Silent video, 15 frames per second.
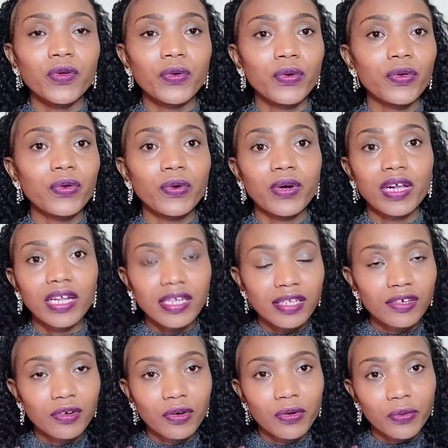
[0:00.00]
your
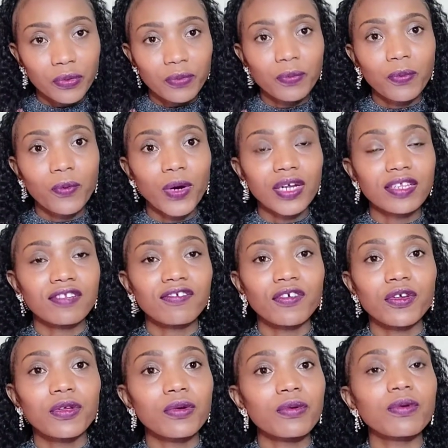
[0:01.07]
clinical group works for
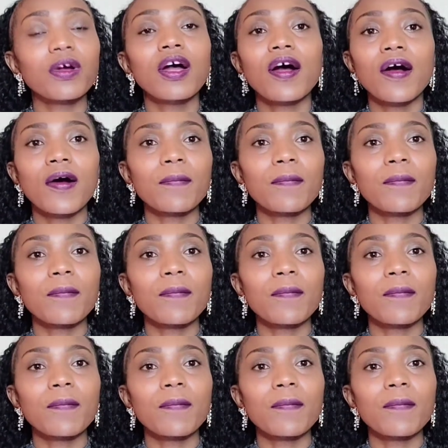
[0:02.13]
you. Or